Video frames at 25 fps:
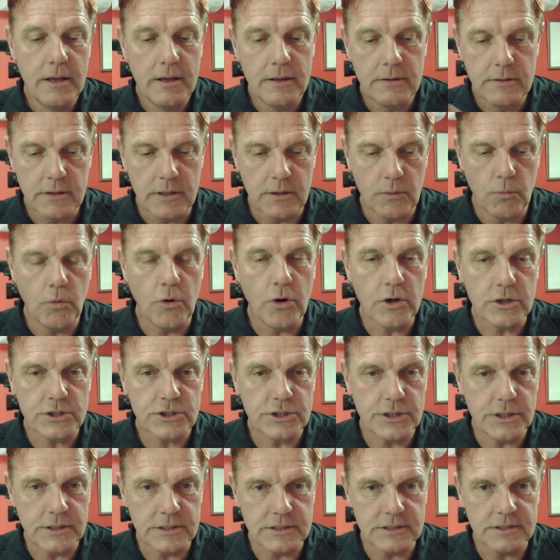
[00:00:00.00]

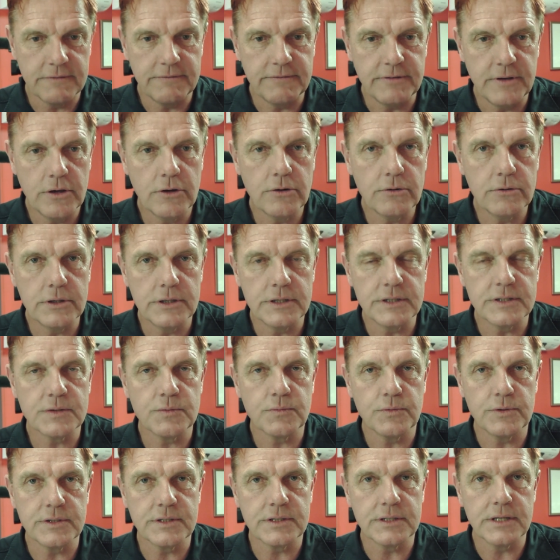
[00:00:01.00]
watchers, the viewers,
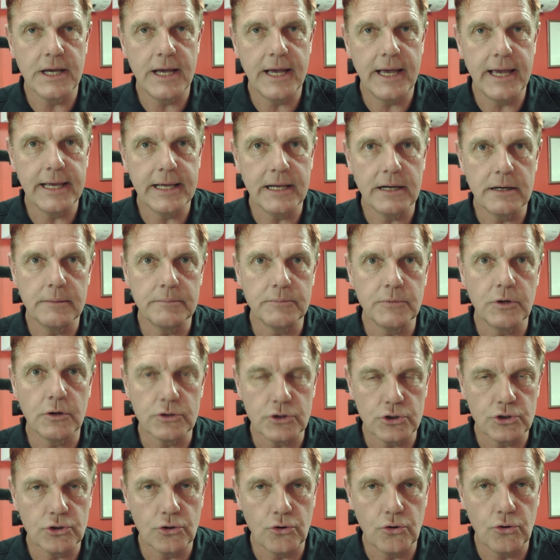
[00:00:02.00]
was saying, I'm not
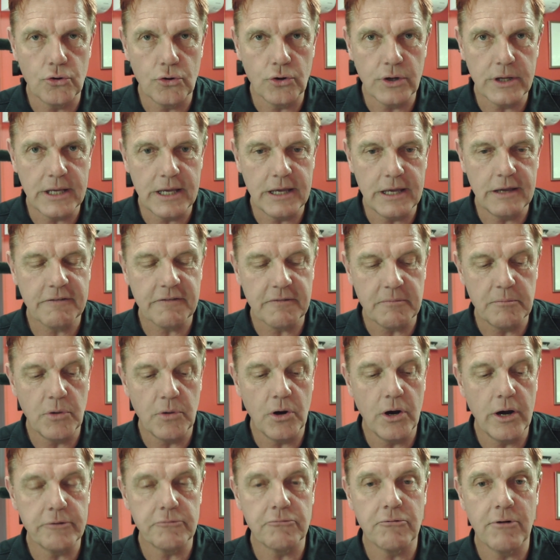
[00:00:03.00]
sure if
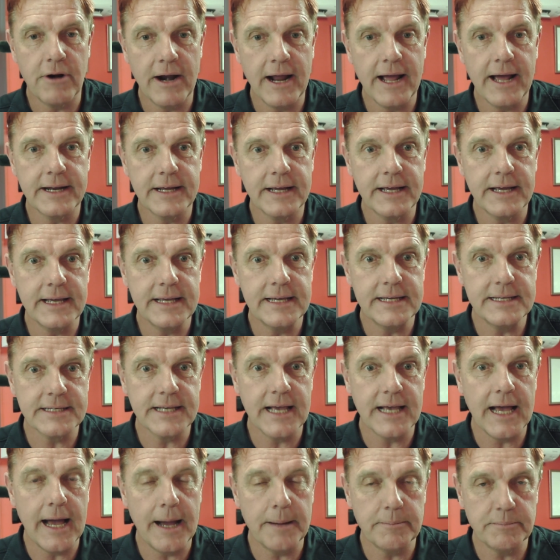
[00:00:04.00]
my router is
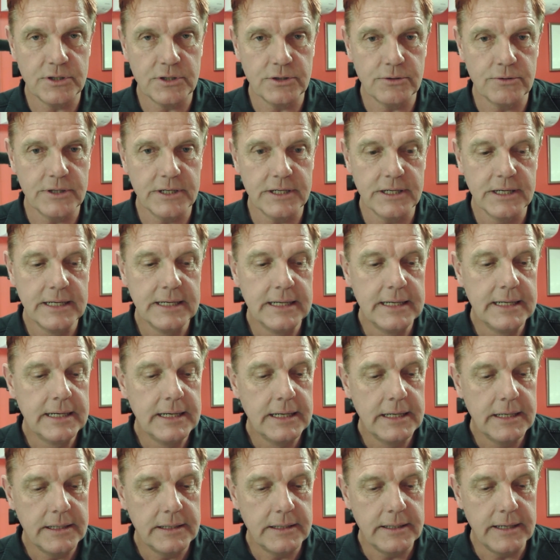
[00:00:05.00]
up to it.
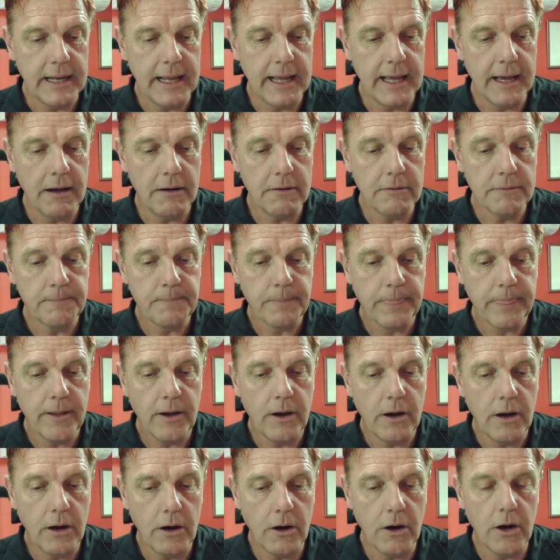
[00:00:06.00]
Now,
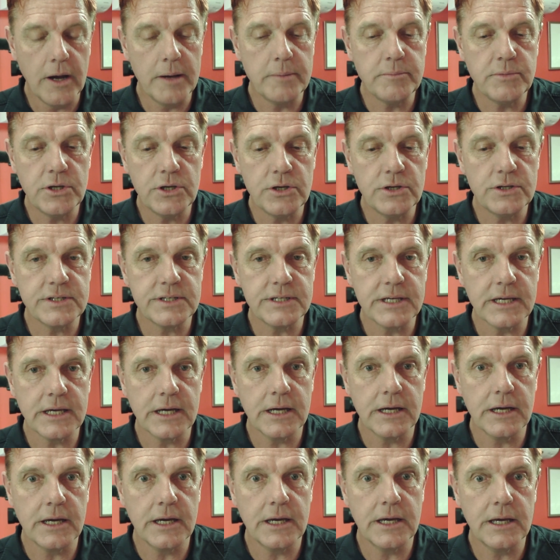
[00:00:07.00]
I'm using
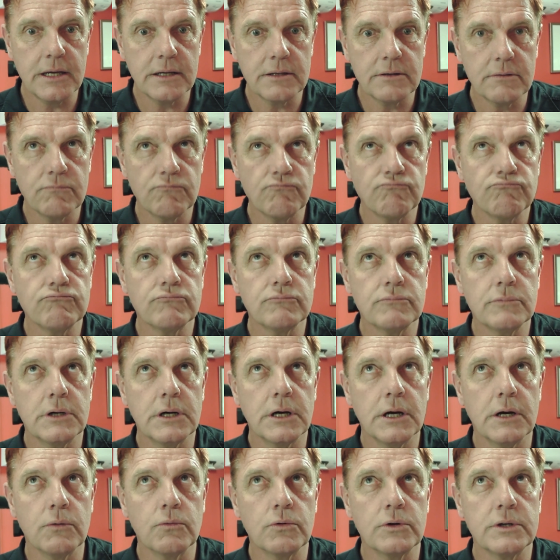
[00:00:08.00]
a
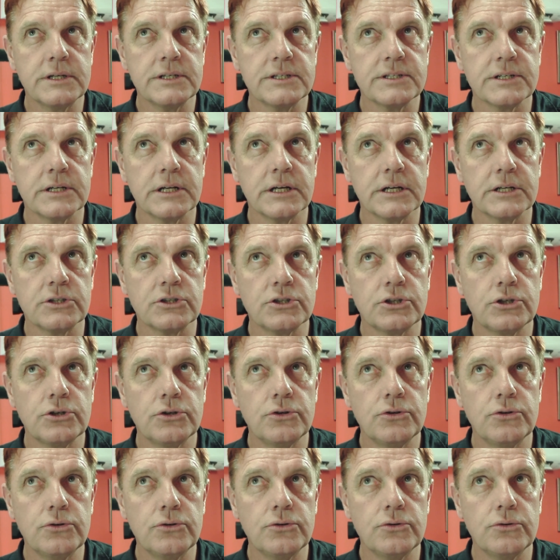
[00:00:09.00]
a
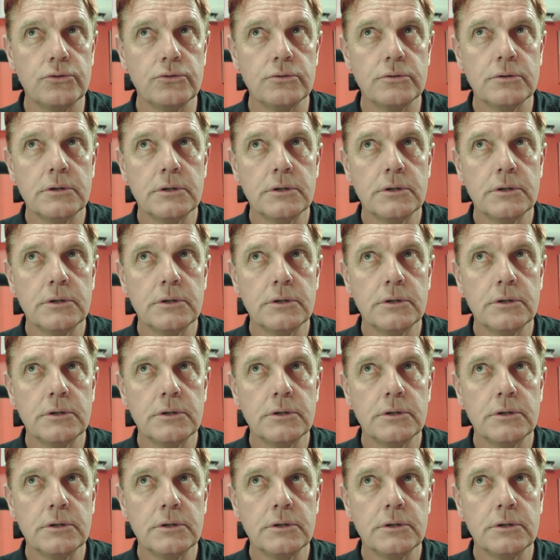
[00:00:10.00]
2